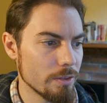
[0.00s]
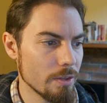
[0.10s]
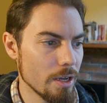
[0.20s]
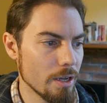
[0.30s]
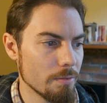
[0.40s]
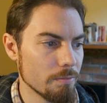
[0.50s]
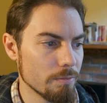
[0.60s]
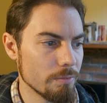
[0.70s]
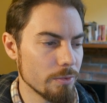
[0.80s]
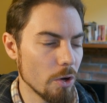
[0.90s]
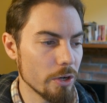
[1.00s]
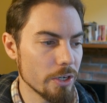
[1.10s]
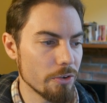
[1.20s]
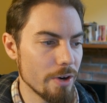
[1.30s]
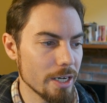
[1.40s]
the on
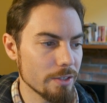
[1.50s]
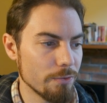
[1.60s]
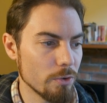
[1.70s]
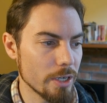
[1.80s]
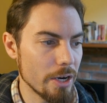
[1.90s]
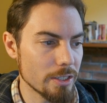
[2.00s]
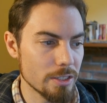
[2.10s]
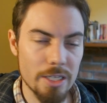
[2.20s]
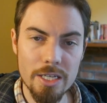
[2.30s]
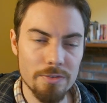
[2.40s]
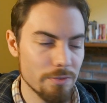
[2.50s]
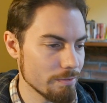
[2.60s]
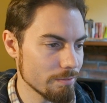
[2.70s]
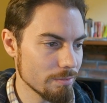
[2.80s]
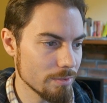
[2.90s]
interact for character Dave.
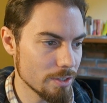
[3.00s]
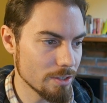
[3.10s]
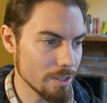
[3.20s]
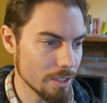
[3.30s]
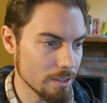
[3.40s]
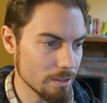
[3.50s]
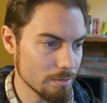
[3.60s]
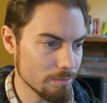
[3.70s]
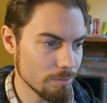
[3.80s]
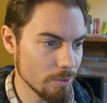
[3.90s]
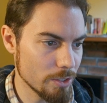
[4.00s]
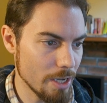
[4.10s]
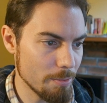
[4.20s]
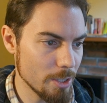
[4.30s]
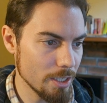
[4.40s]
There's what's
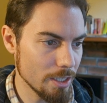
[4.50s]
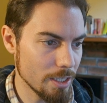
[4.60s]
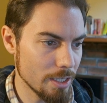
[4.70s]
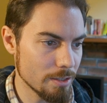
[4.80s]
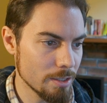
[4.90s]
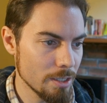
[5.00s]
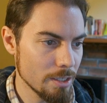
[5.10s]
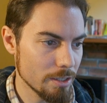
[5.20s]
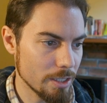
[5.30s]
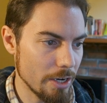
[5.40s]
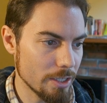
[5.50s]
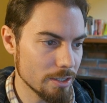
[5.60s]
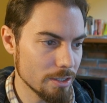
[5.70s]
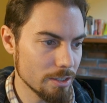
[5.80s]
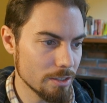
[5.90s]
happening, and then the
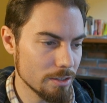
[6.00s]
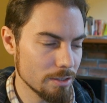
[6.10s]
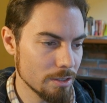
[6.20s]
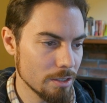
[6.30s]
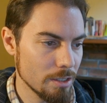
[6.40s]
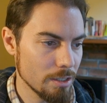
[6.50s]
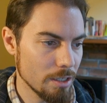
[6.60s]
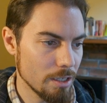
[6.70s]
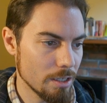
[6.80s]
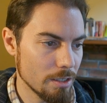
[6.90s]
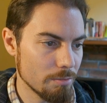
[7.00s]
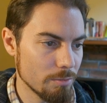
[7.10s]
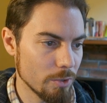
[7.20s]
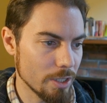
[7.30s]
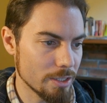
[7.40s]
character,
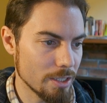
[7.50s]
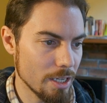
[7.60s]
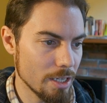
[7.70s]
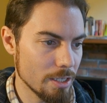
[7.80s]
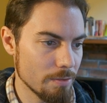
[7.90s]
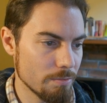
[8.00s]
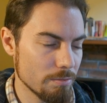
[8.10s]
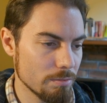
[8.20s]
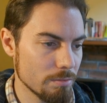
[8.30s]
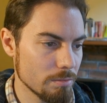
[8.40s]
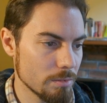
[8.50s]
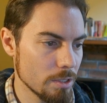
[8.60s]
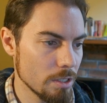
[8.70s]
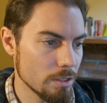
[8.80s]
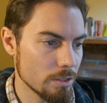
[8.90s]
what they say.
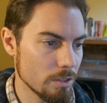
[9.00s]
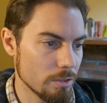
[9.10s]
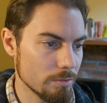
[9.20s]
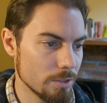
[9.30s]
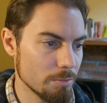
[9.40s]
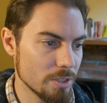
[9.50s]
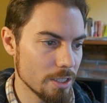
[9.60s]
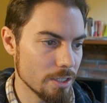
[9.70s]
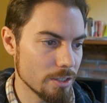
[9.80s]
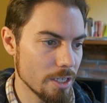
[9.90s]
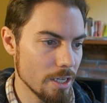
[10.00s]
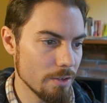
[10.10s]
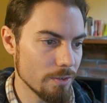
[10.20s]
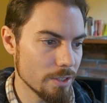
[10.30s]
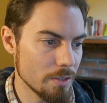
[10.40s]
So Jim says it's
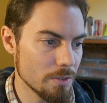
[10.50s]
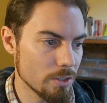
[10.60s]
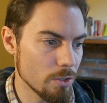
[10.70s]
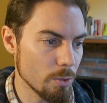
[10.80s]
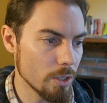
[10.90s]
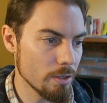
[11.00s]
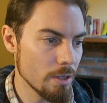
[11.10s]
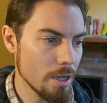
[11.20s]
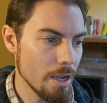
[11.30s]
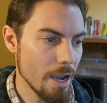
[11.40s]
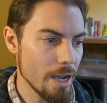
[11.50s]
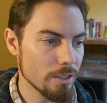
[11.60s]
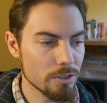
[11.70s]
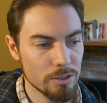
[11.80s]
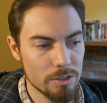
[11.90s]
Dave, and Dave says so what, and
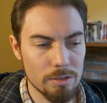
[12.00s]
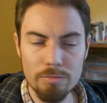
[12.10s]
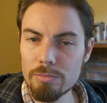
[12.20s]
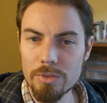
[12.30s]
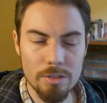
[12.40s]
it's got the